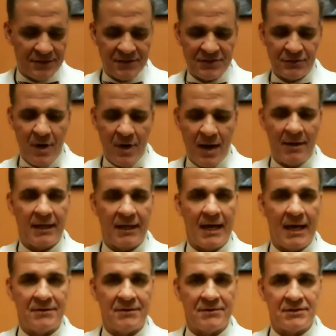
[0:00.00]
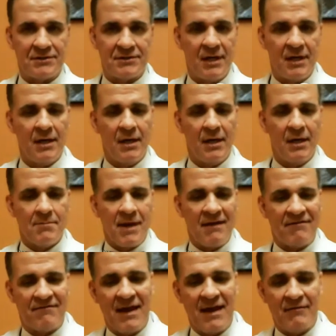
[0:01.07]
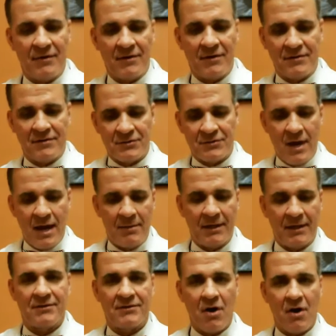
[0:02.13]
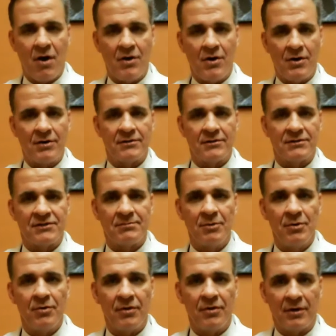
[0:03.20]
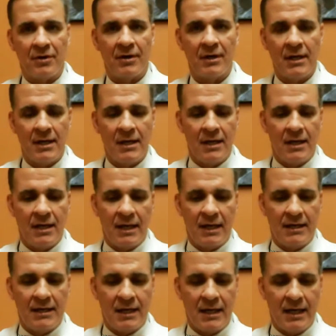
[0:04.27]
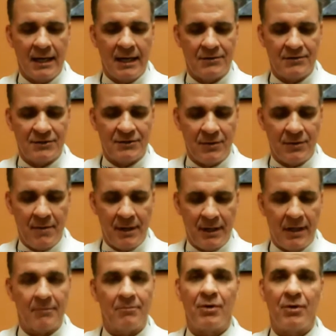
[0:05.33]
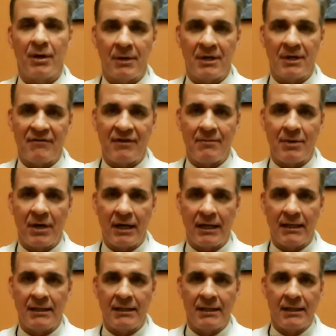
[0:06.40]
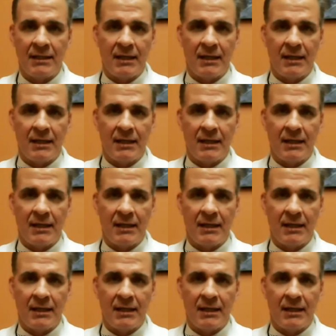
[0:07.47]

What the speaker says: This is a ceramic head. This is my favorite. The ceramic is harder and smoother, and I use ceramic on pretty much everybody.